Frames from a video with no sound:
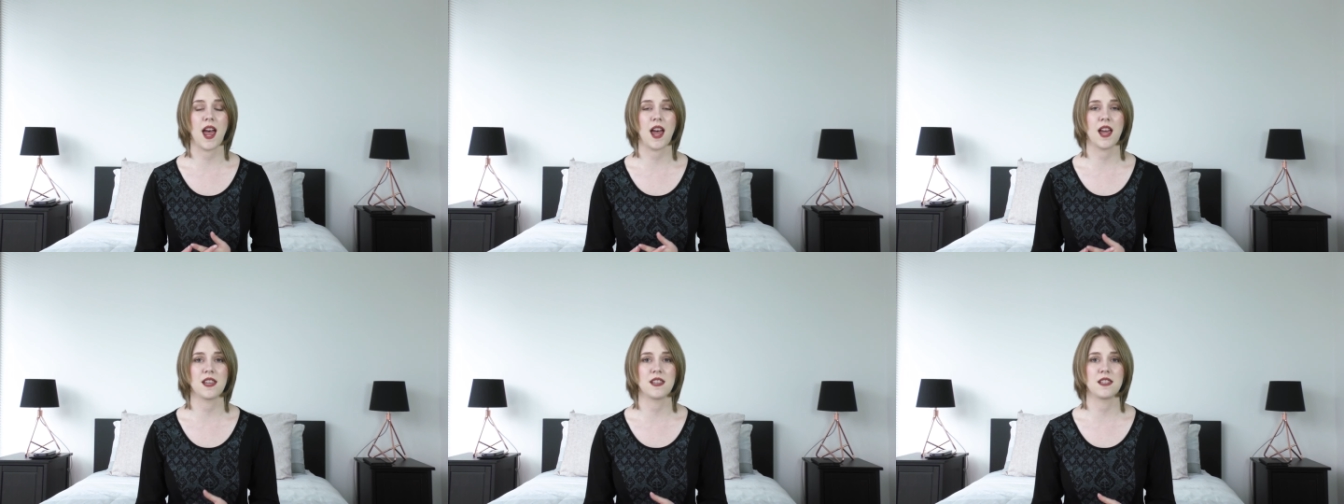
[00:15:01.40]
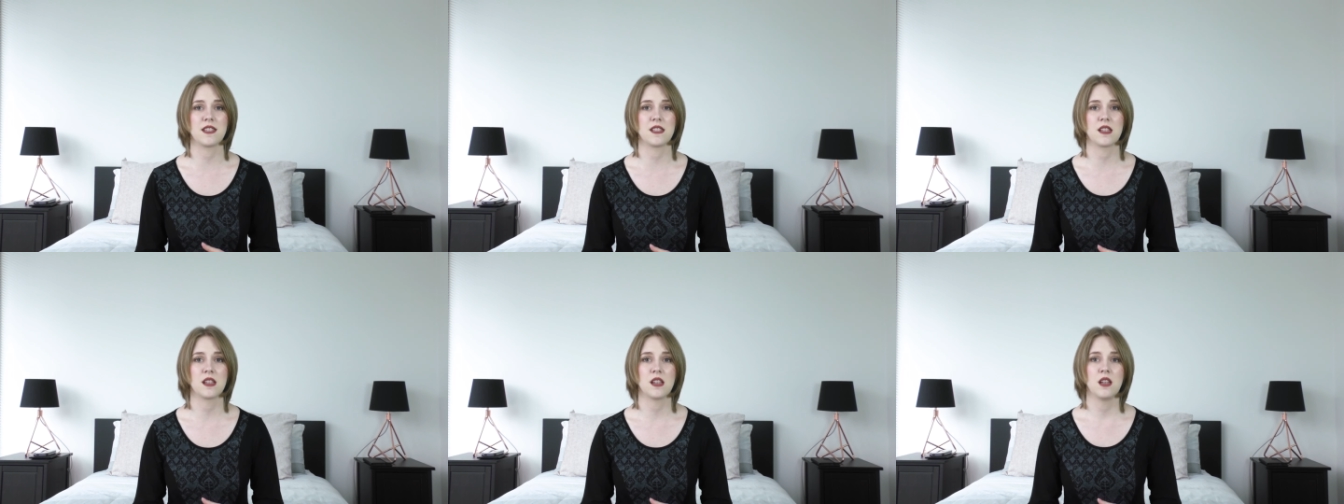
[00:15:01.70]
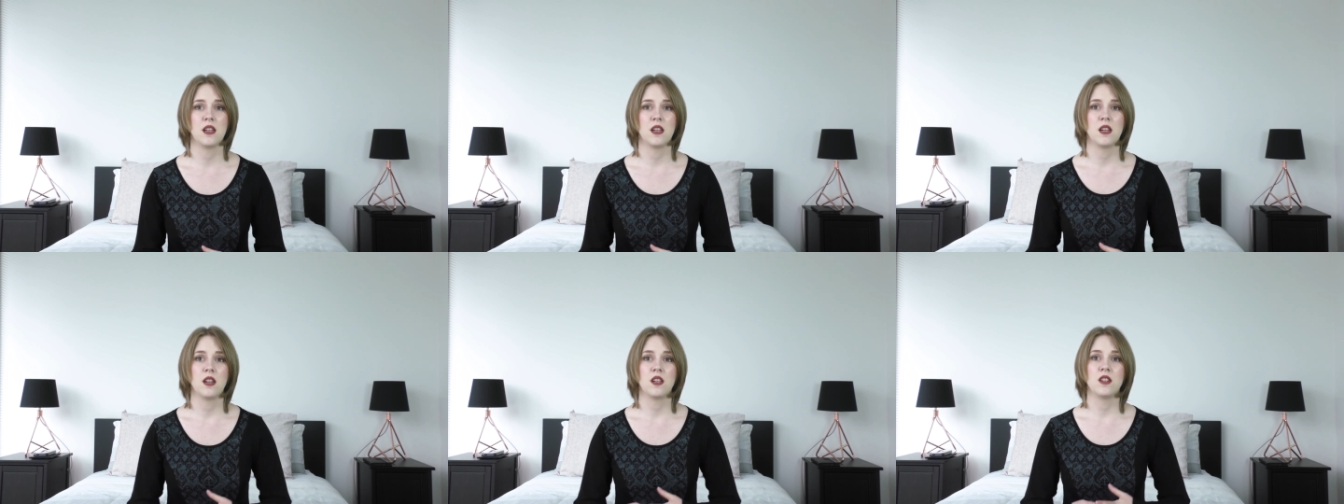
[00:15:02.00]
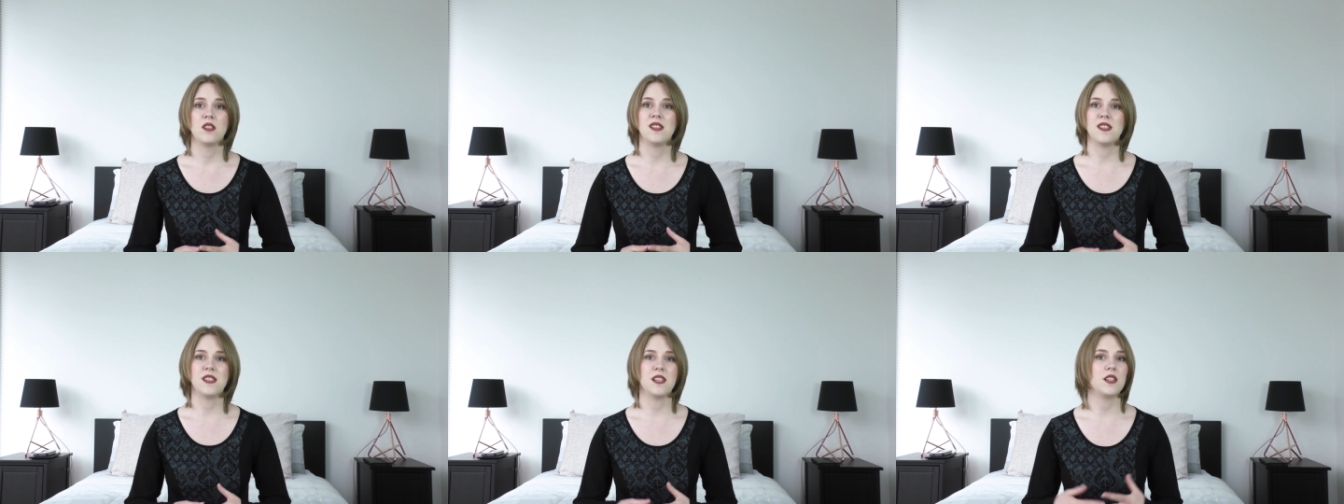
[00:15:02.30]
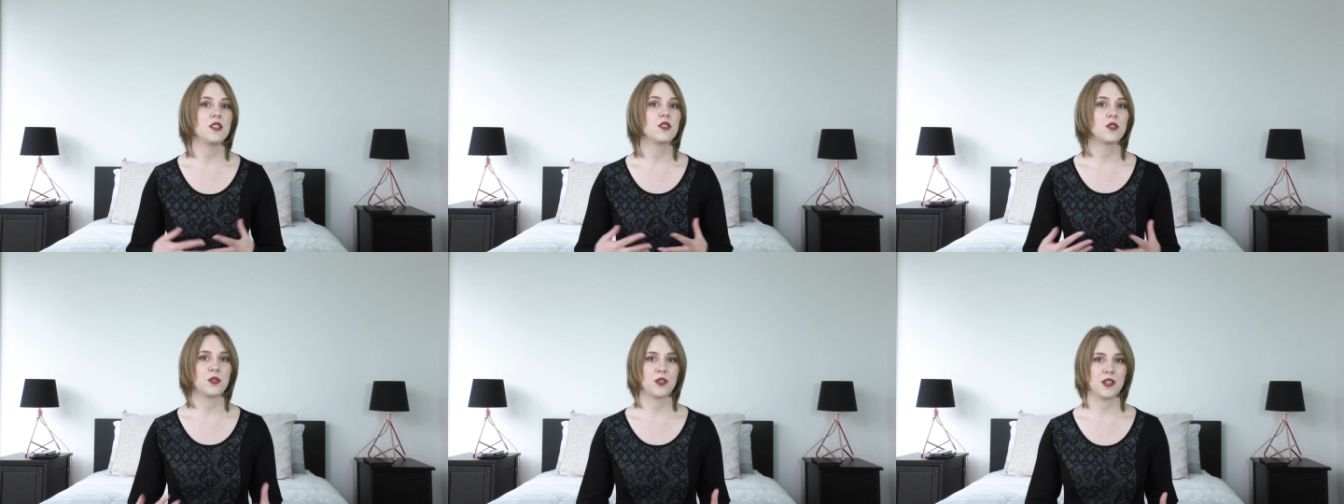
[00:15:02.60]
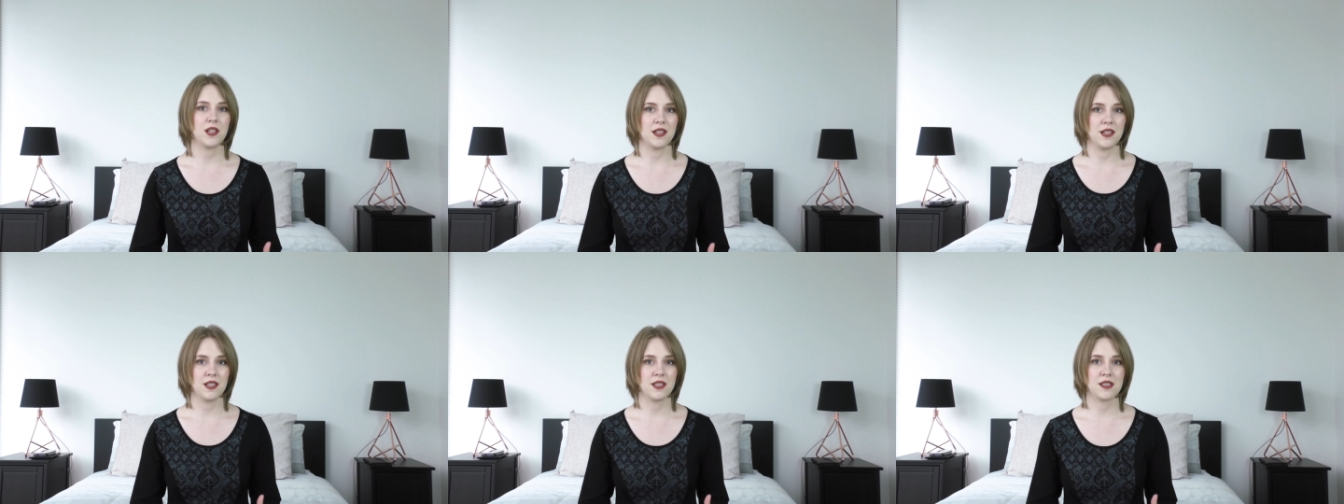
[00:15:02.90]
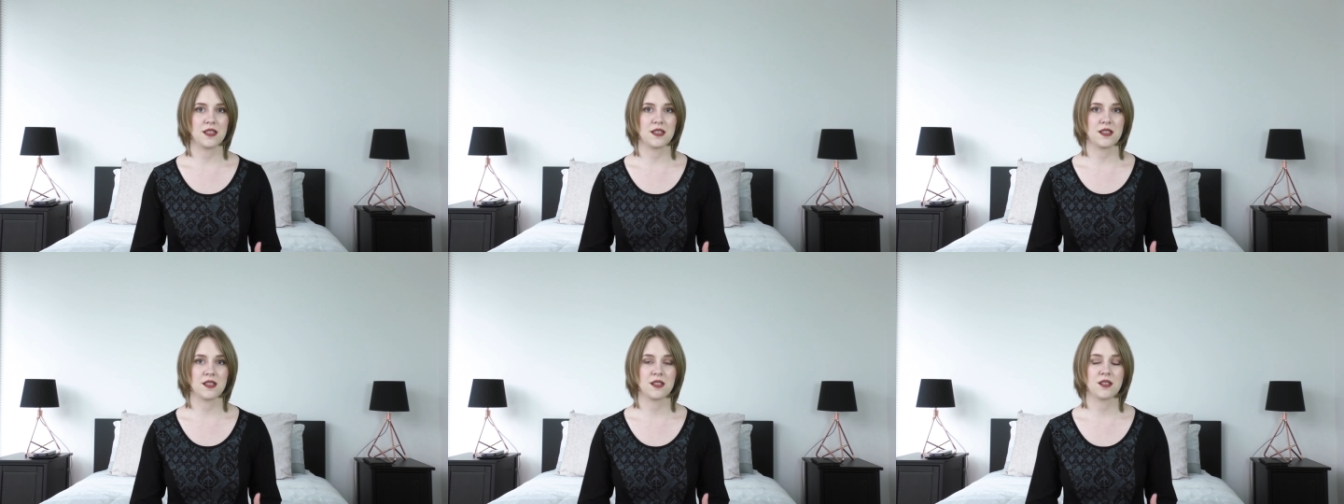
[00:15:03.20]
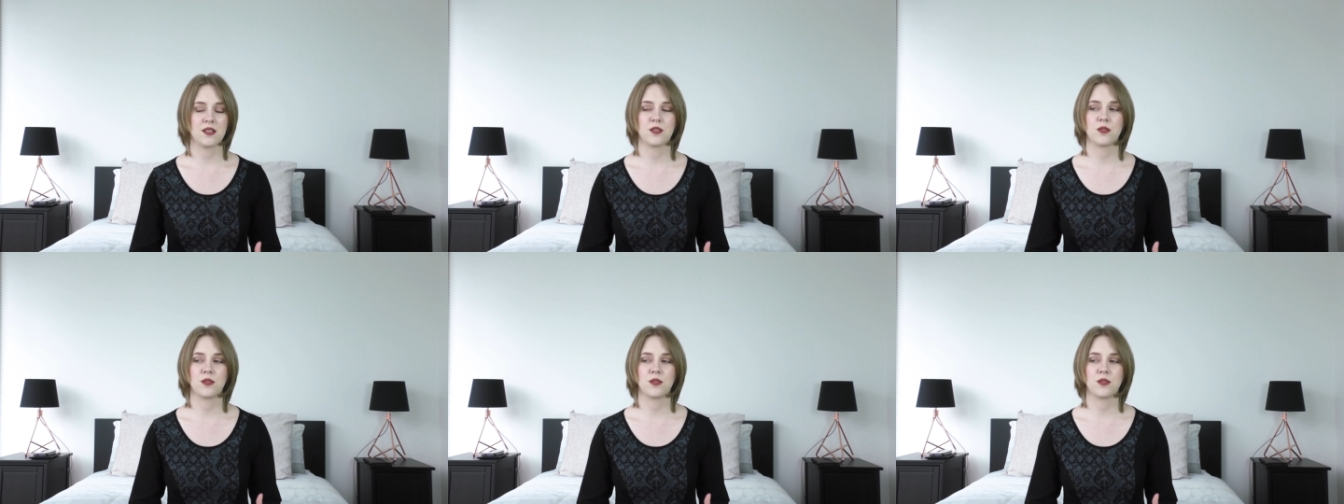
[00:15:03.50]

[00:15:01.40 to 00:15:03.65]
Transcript: has decreased